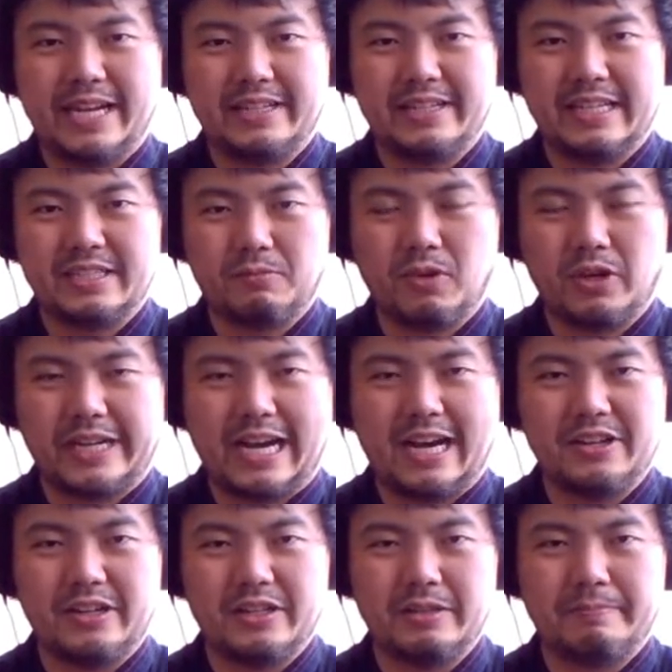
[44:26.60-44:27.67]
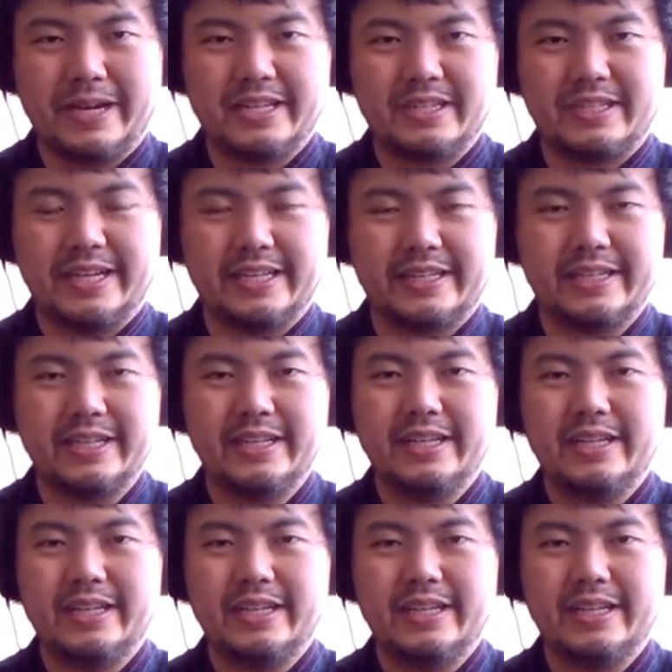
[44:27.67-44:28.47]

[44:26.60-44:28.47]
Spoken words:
that doesn't work out all the best. Like